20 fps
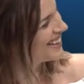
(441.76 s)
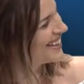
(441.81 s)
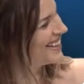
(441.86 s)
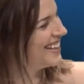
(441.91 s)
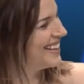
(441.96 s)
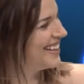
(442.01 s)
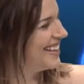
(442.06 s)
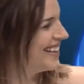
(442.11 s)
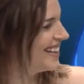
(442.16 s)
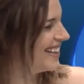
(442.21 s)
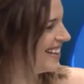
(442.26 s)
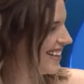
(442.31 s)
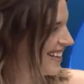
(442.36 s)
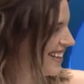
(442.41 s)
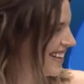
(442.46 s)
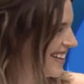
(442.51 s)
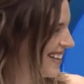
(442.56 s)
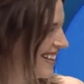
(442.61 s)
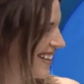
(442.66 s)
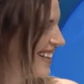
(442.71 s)

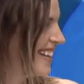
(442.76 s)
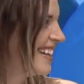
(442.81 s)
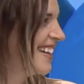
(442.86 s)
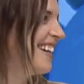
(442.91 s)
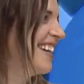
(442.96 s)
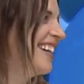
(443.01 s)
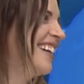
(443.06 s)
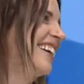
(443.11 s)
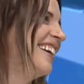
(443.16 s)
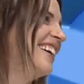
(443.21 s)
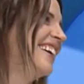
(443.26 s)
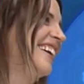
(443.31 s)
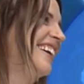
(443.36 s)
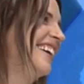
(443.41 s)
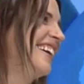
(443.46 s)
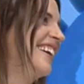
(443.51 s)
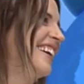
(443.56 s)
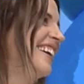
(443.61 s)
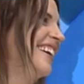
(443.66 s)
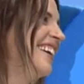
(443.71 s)

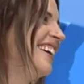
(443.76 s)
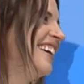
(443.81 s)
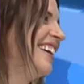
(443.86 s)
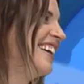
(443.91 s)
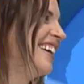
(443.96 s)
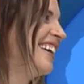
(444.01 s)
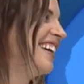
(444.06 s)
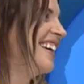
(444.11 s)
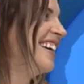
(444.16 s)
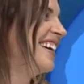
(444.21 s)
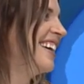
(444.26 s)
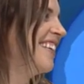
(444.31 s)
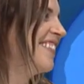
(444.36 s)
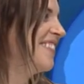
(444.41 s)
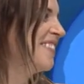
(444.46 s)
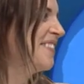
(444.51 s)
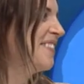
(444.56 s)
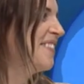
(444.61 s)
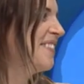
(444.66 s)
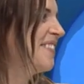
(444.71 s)

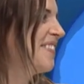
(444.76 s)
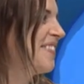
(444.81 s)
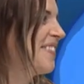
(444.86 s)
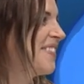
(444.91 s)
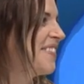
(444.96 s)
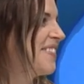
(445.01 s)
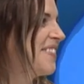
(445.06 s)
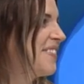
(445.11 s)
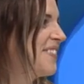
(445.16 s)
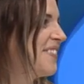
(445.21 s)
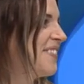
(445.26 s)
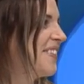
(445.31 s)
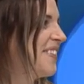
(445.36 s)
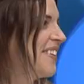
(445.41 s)
[no speech]